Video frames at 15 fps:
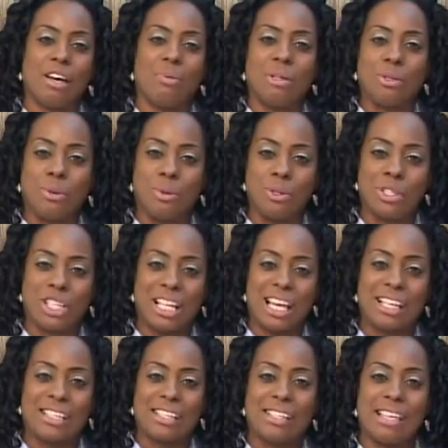We'd also
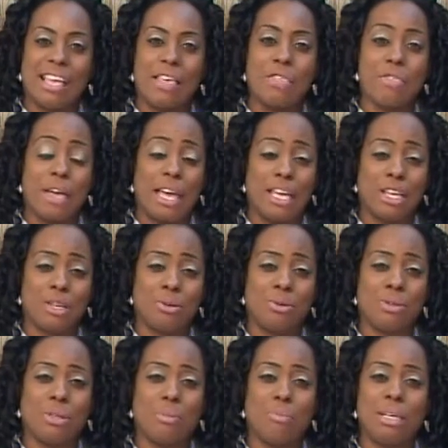like to say thank you
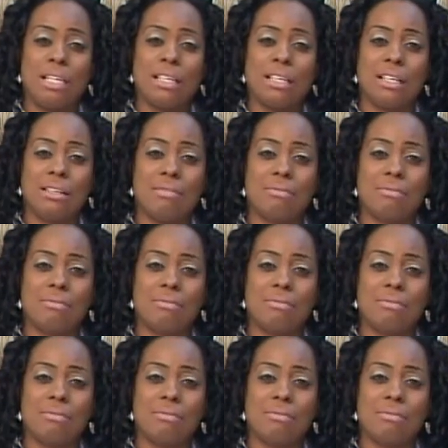to the media,